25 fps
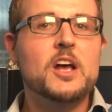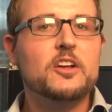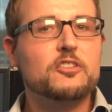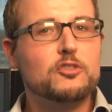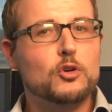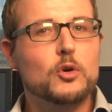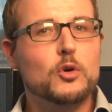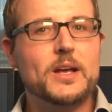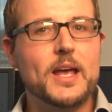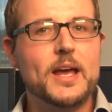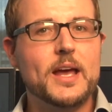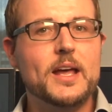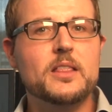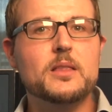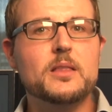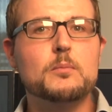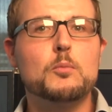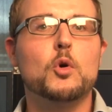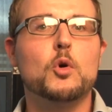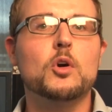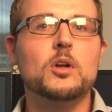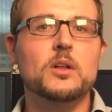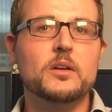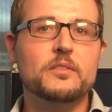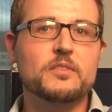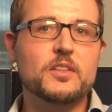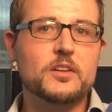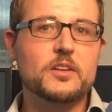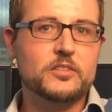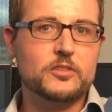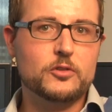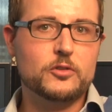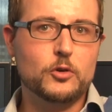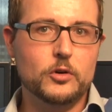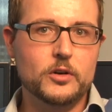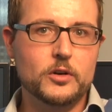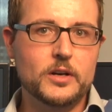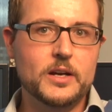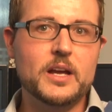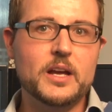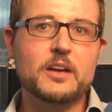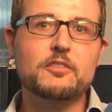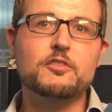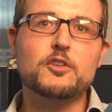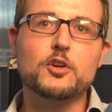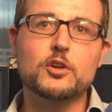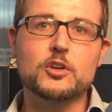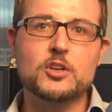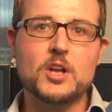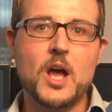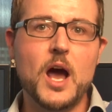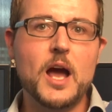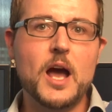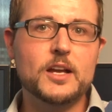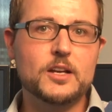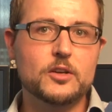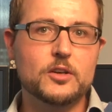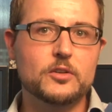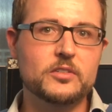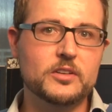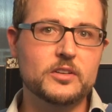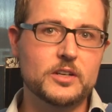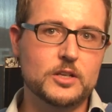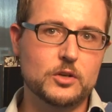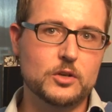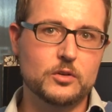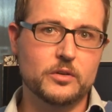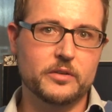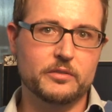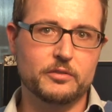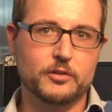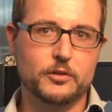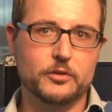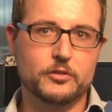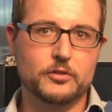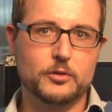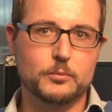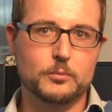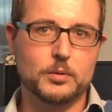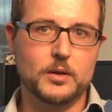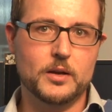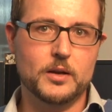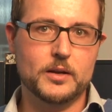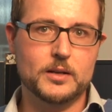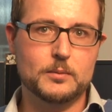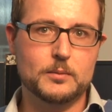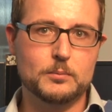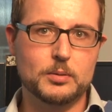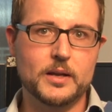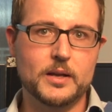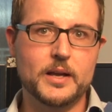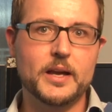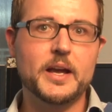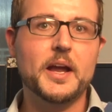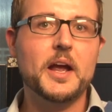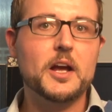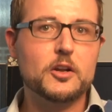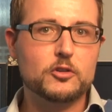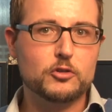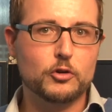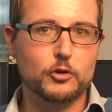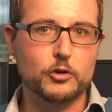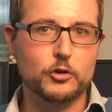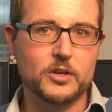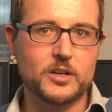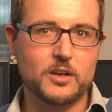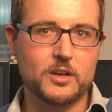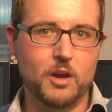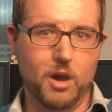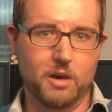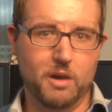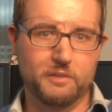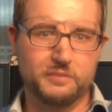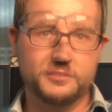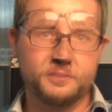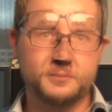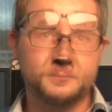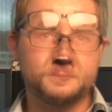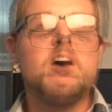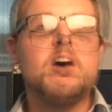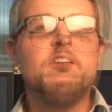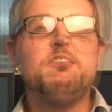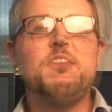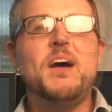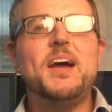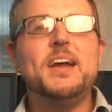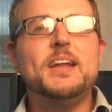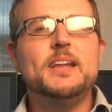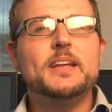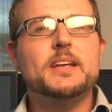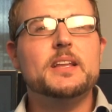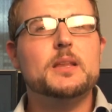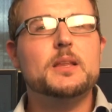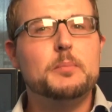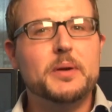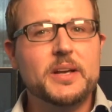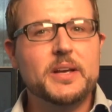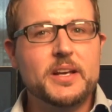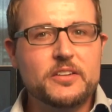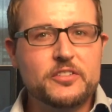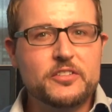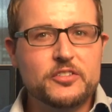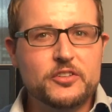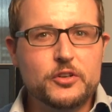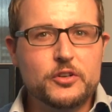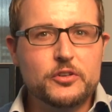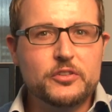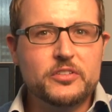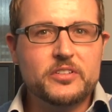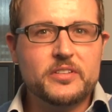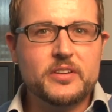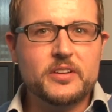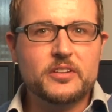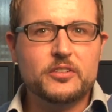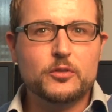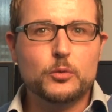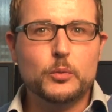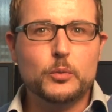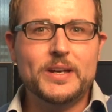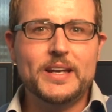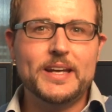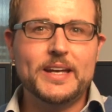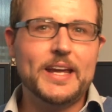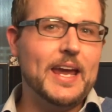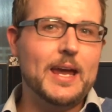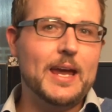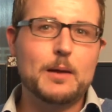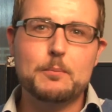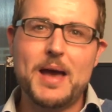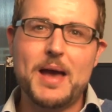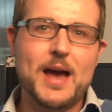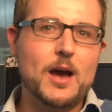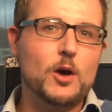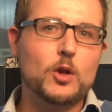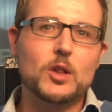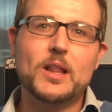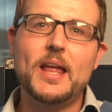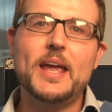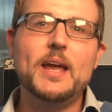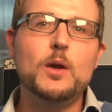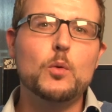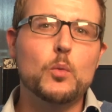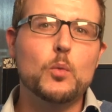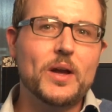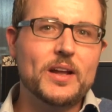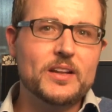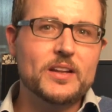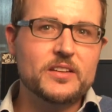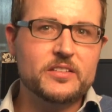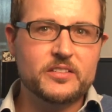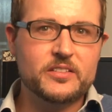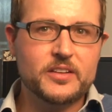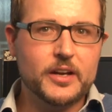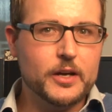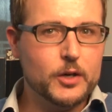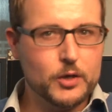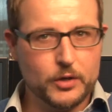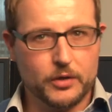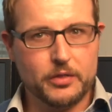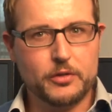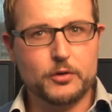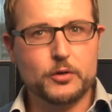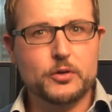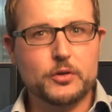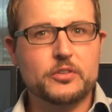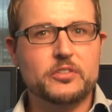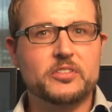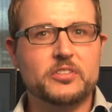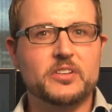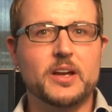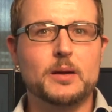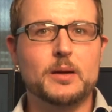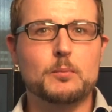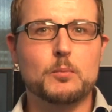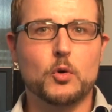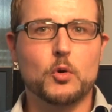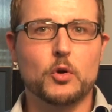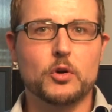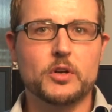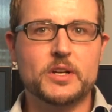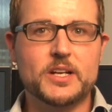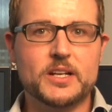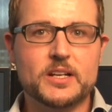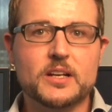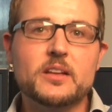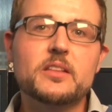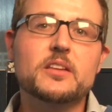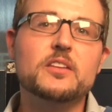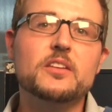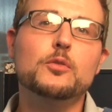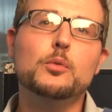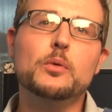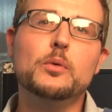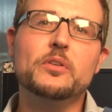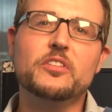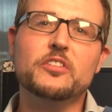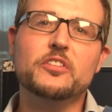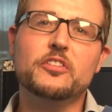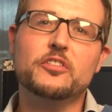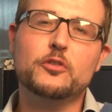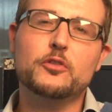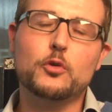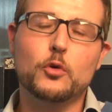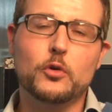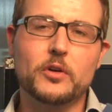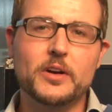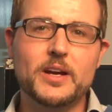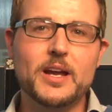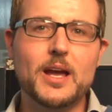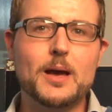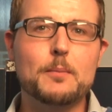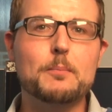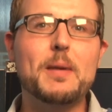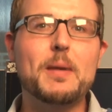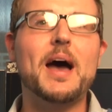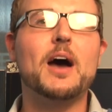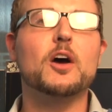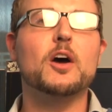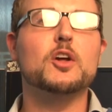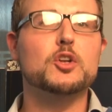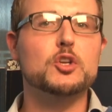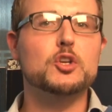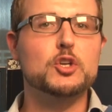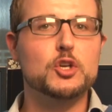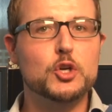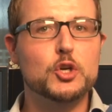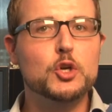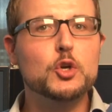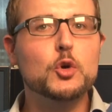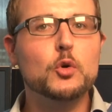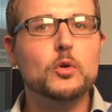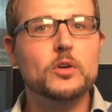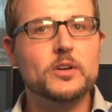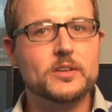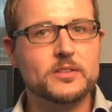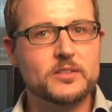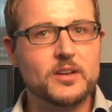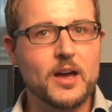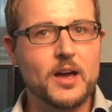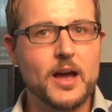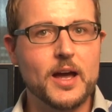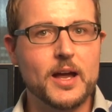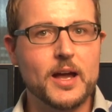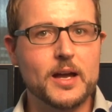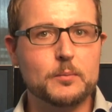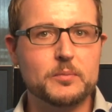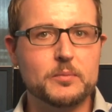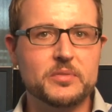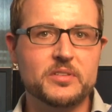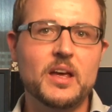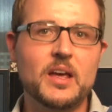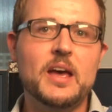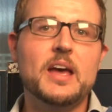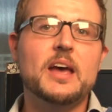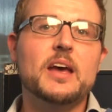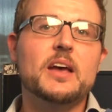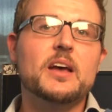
So again, the moral of the story, if you're not using universal so plug and play, turn it off. Finally, the biggest news this week came out late Wednesday or Thursday morning, and this was a story about New York Times